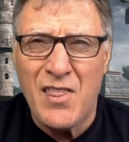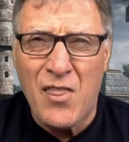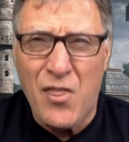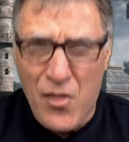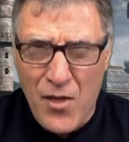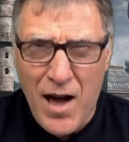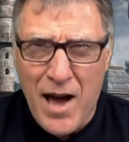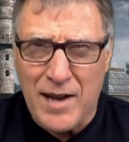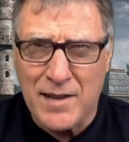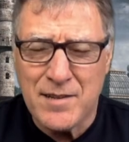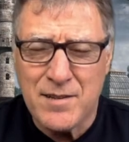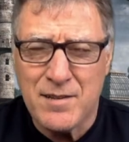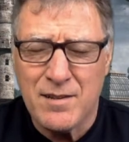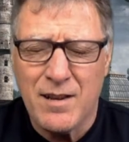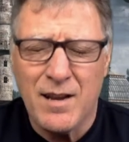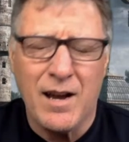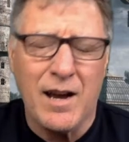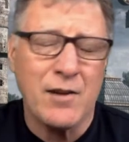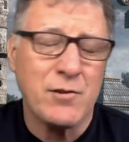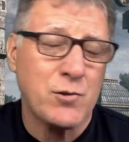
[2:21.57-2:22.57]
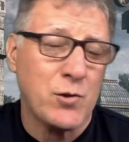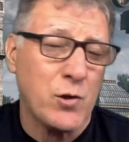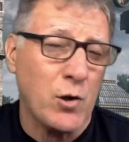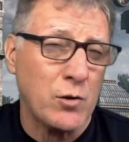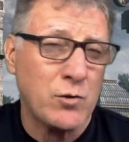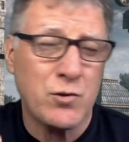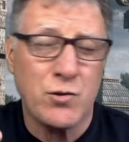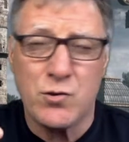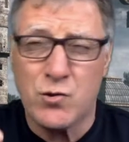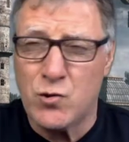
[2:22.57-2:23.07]
That has
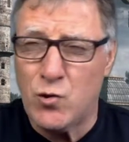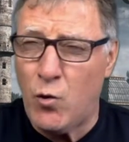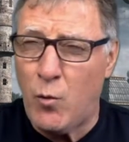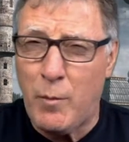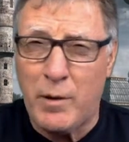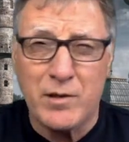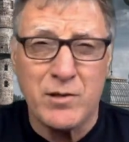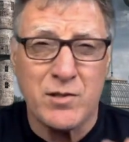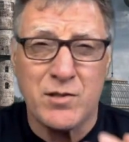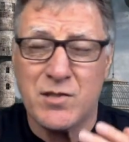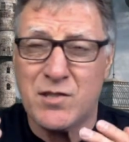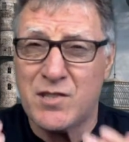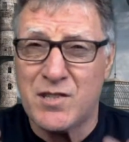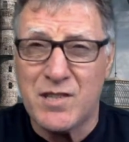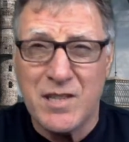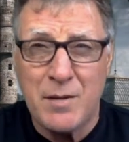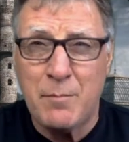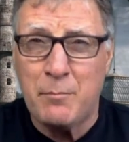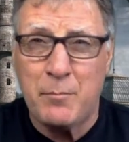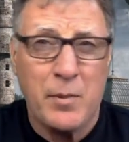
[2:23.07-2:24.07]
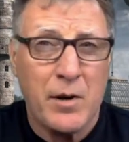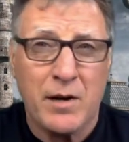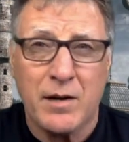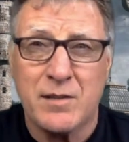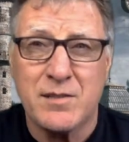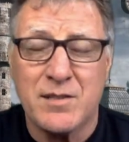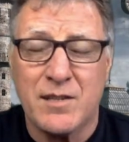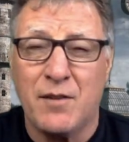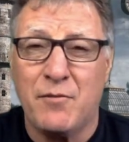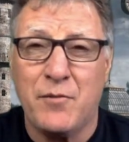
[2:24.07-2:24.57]
got so much steampunk
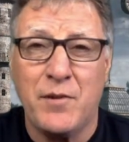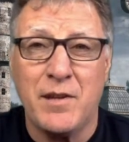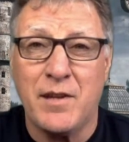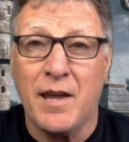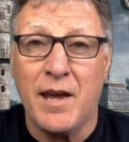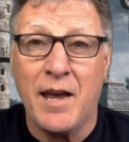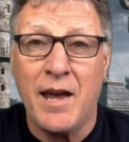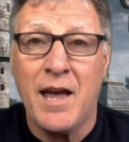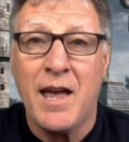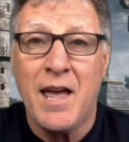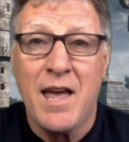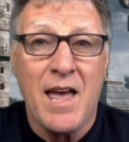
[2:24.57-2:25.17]
stuff in there,